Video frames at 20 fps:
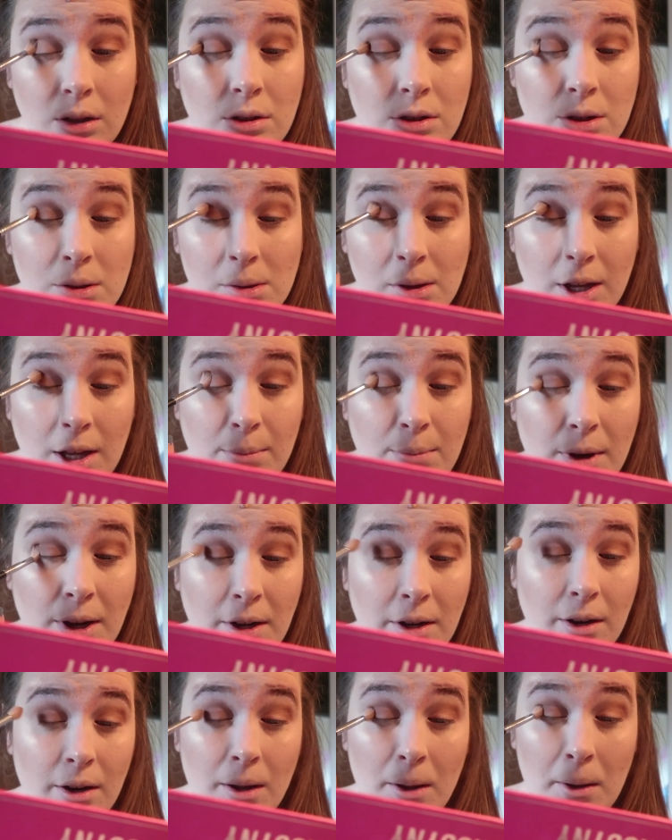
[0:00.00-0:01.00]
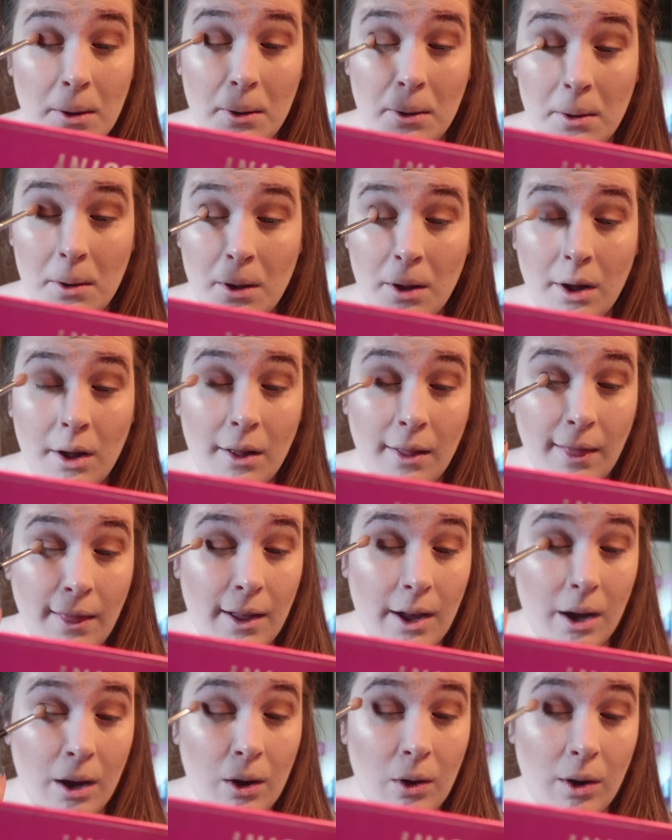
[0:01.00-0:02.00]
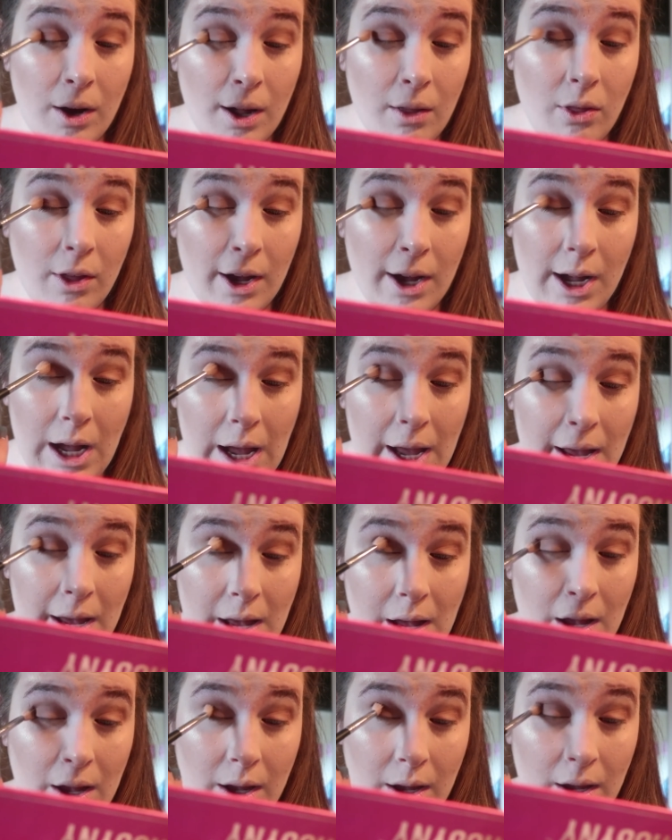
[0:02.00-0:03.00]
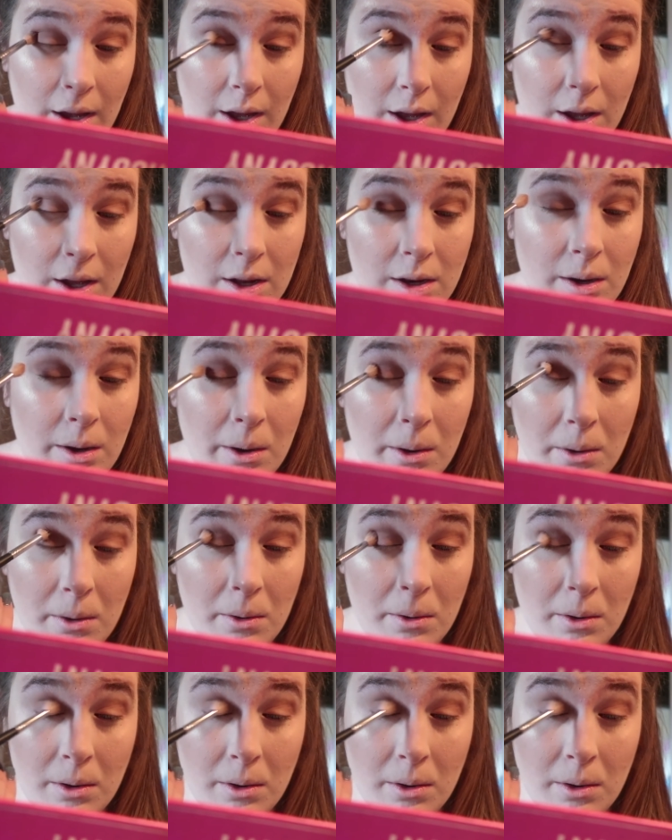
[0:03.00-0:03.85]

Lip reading: Just keep it low on the eye and